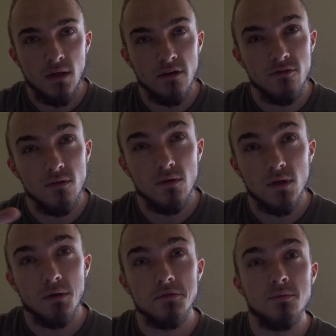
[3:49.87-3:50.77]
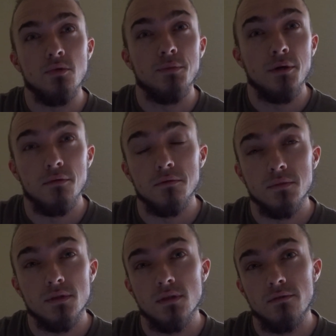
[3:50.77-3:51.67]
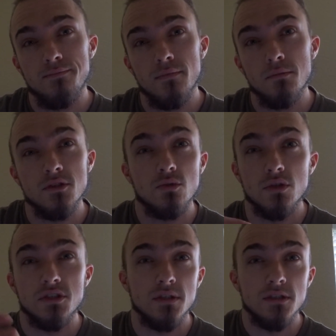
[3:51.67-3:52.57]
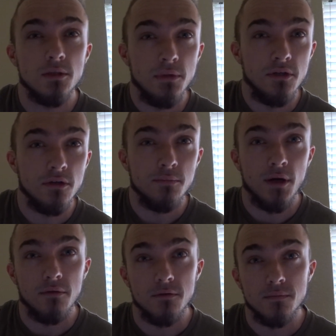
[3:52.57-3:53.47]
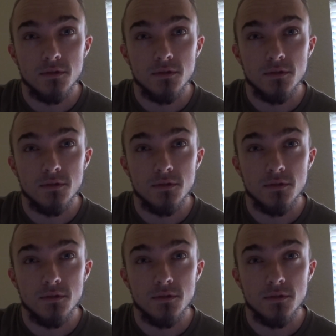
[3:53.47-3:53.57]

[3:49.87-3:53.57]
I feel a little comfortable in my room, so I'm going to switch things up and do it in my room.